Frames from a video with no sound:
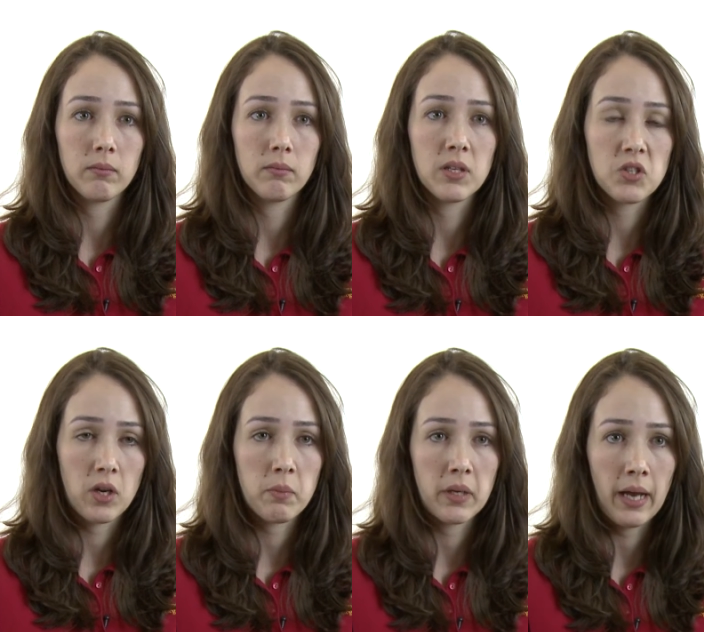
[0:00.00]
the
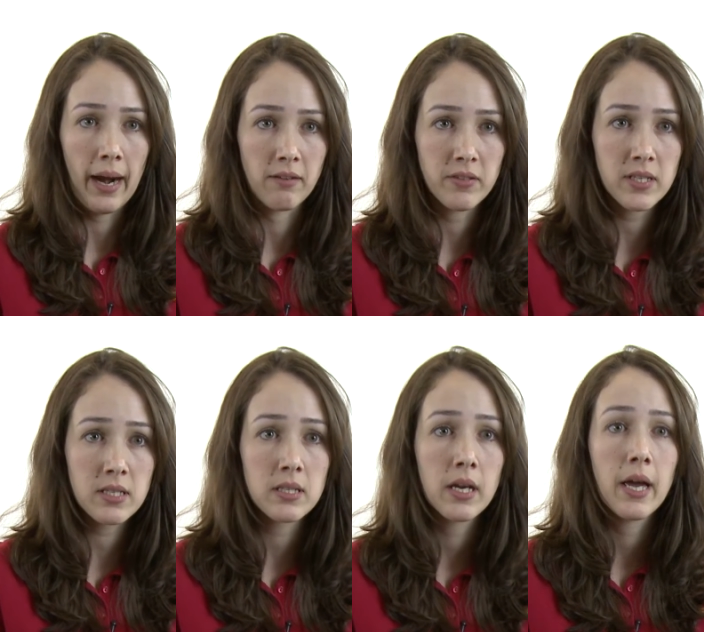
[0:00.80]
soybean
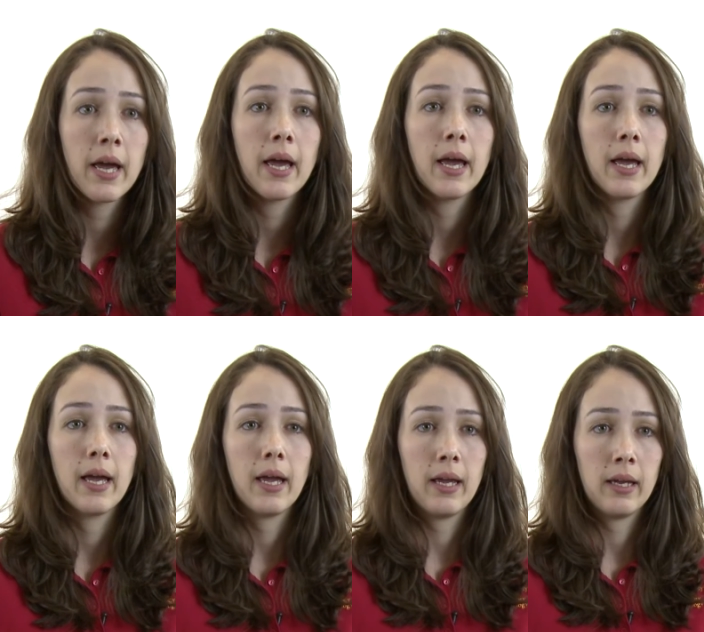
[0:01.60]
harvest.
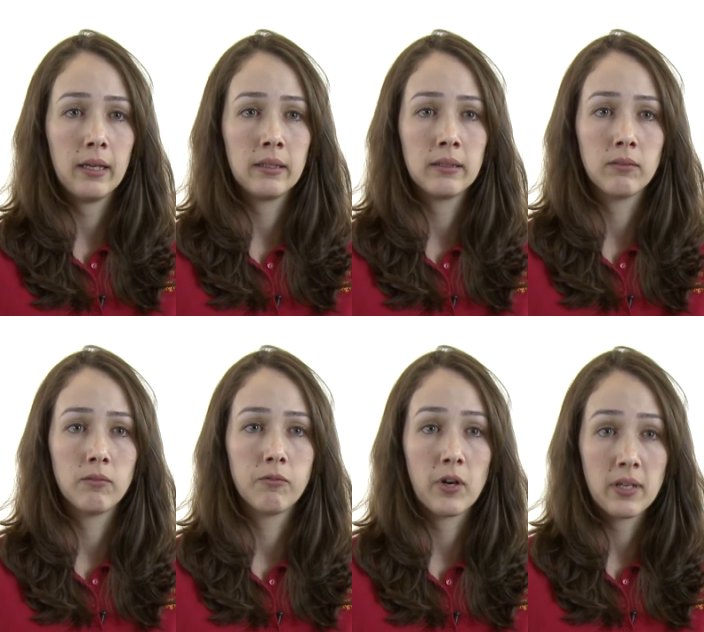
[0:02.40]
And
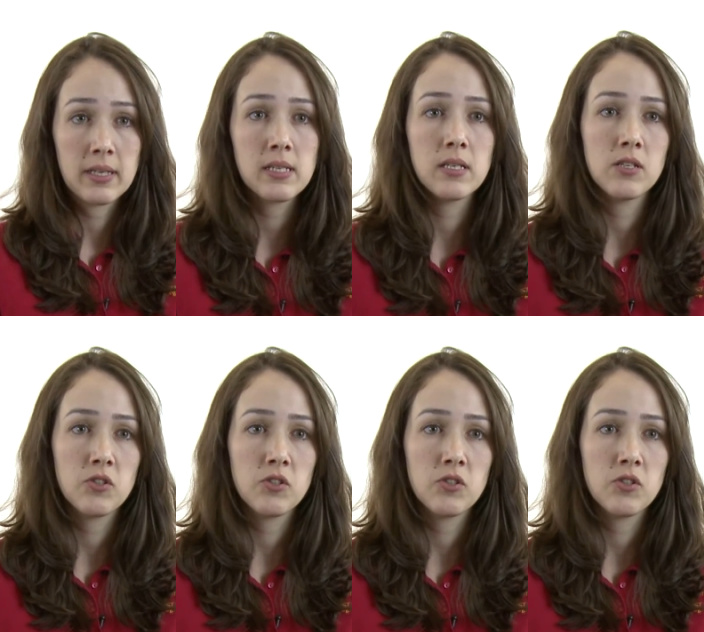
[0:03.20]
for this year,